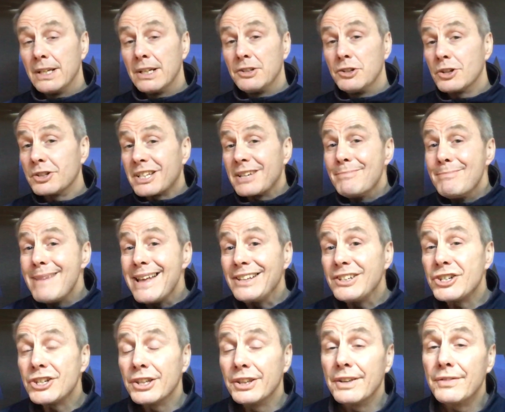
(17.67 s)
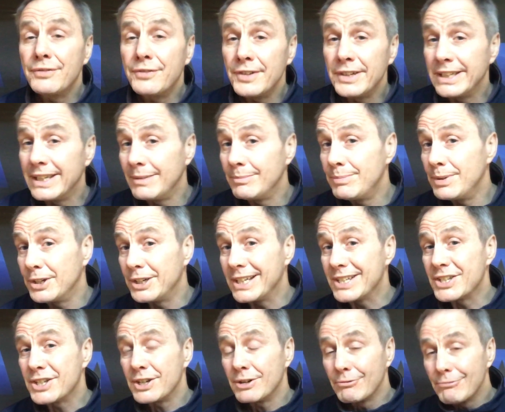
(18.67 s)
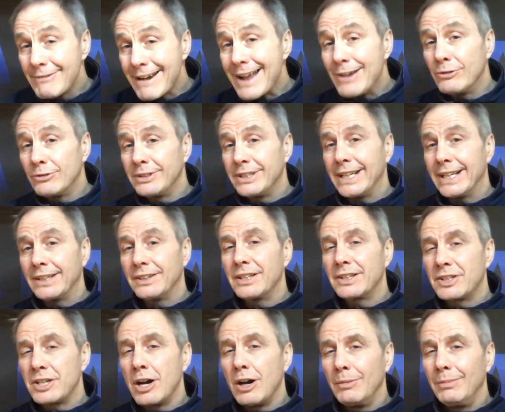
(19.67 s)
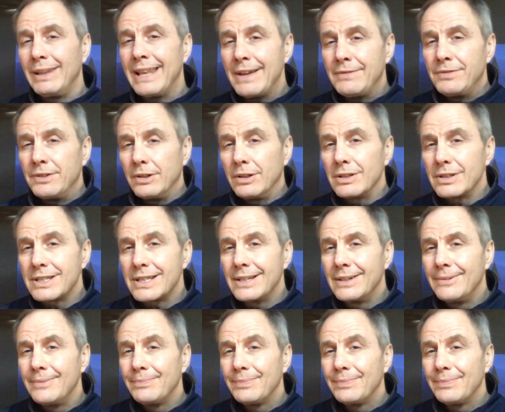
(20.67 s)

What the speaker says: not to mention the funding bodies surrounding the top levels.